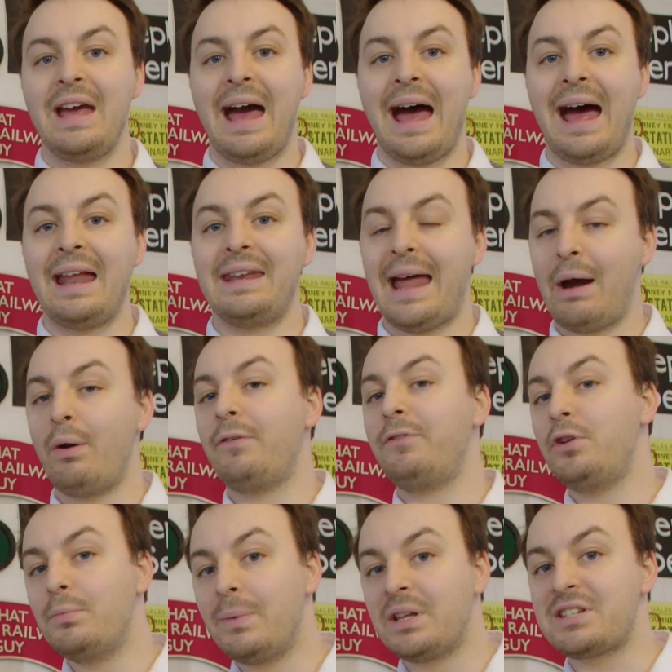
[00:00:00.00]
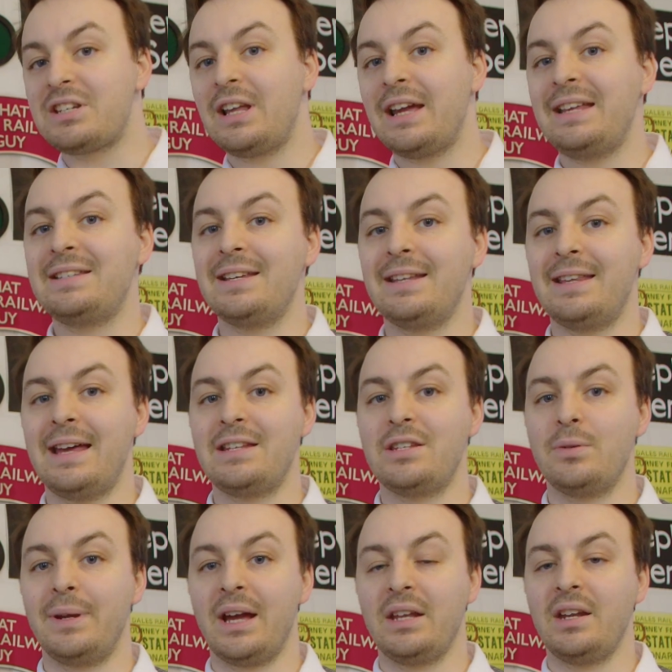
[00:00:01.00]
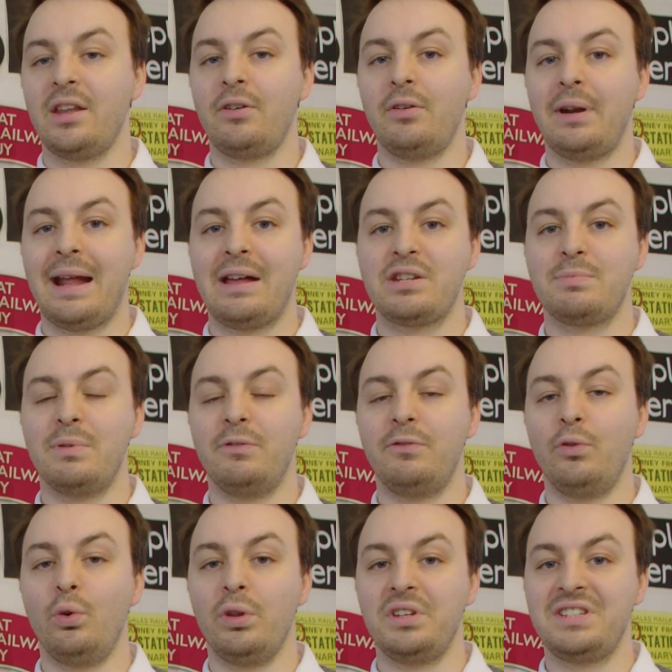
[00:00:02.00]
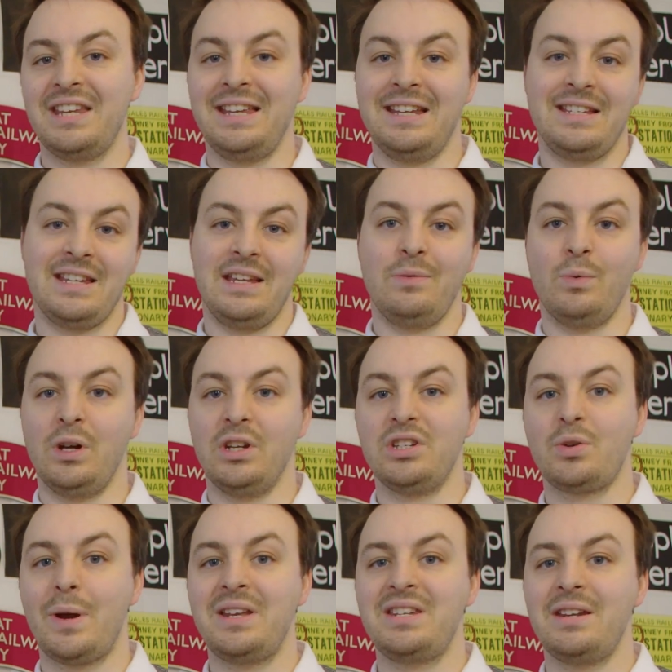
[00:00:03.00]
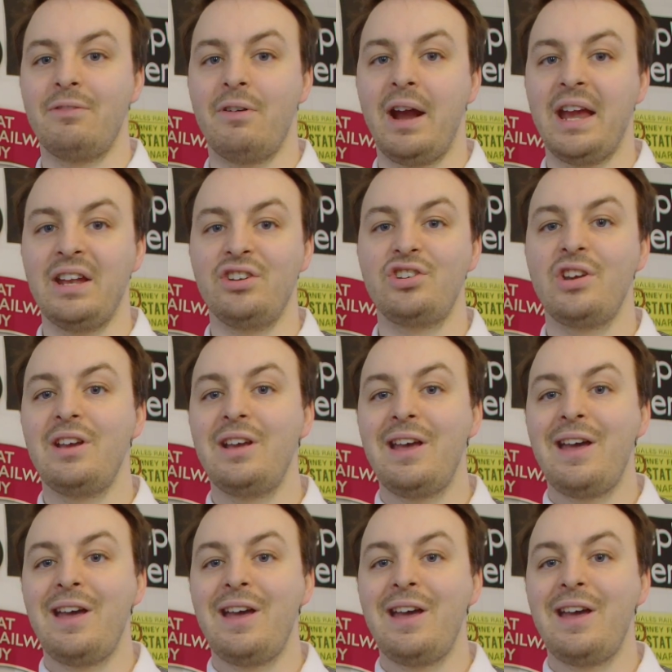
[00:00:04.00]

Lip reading: and now a few months later they're doing another announcement for the TT120 range.